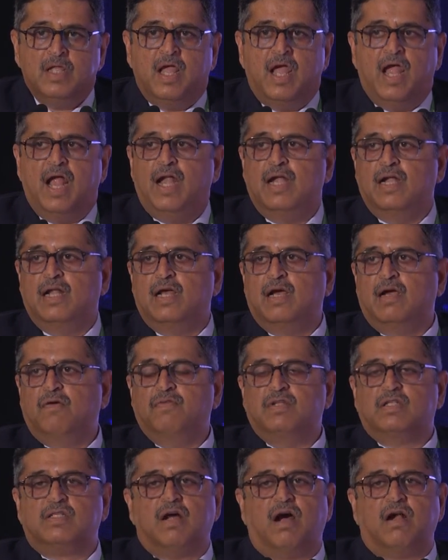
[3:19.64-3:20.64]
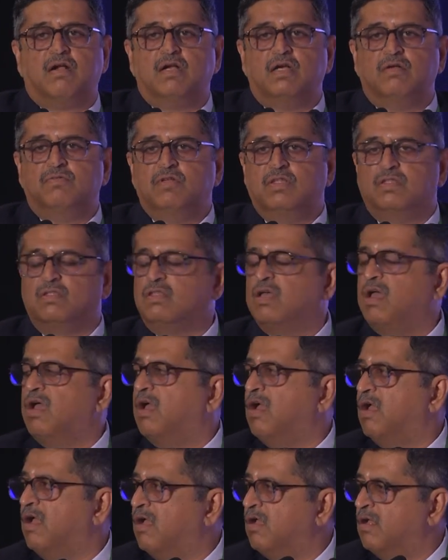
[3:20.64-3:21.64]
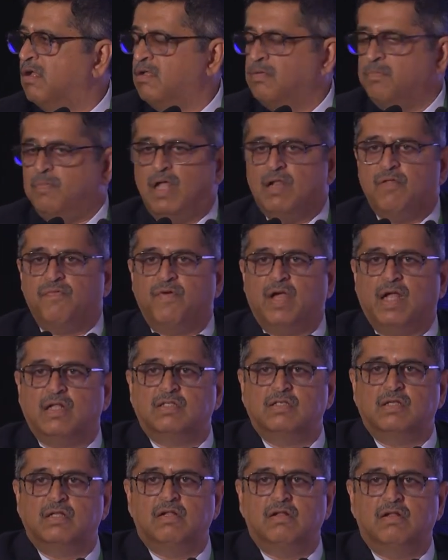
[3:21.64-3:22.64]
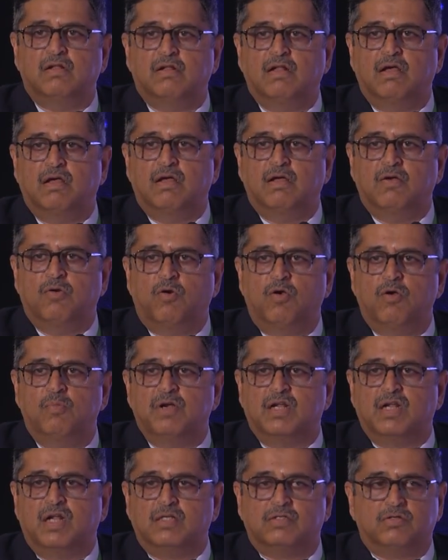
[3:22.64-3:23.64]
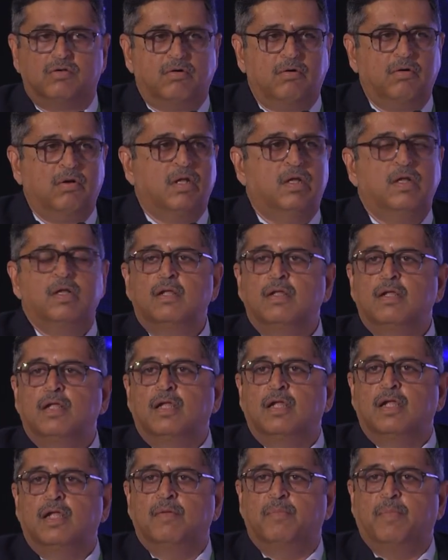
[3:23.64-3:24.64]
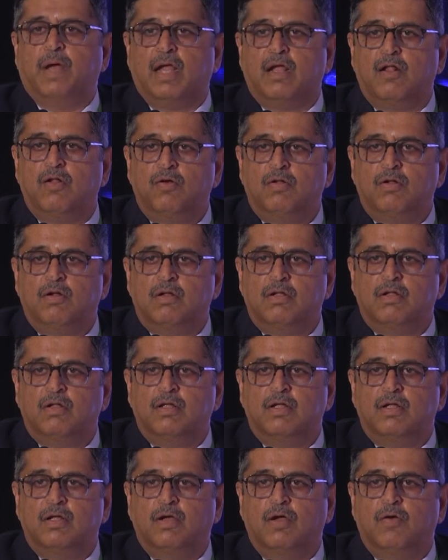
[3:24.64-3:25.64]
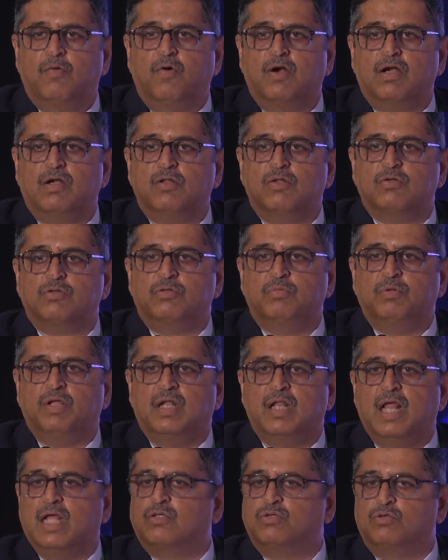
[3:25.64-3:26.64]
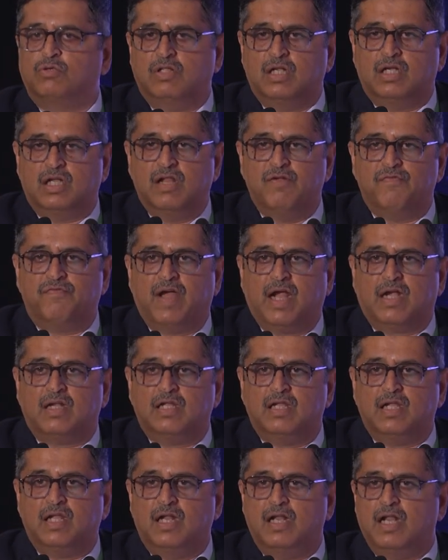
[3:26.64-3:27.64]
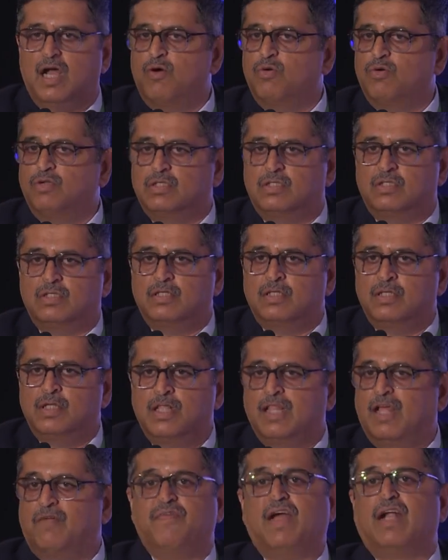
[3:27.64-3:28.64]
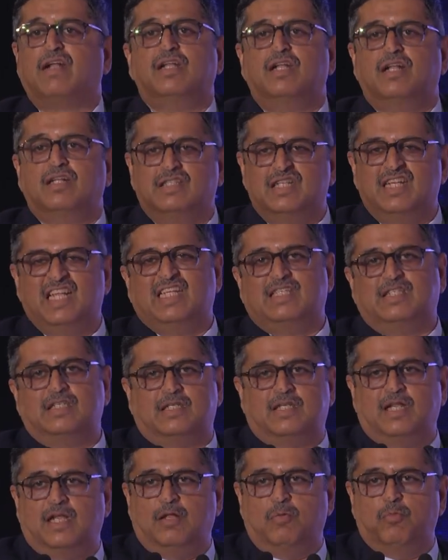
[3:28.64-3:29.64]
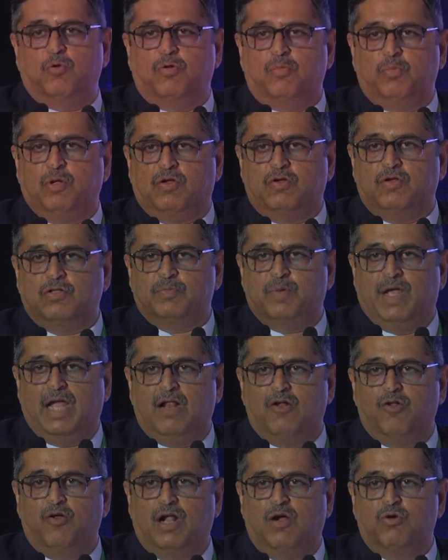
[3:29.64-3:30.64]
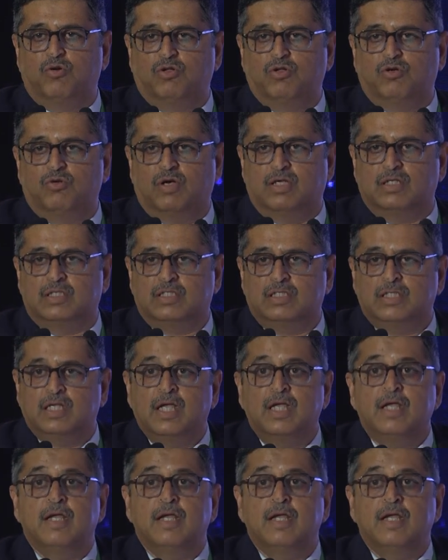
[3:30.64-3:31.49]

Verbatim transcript: And we started with manufacture in Old Madras Road in Bangalore, what used to be next to the tin factory, and now is, that factory doesn't exist anymore because Bangalore outgrew us.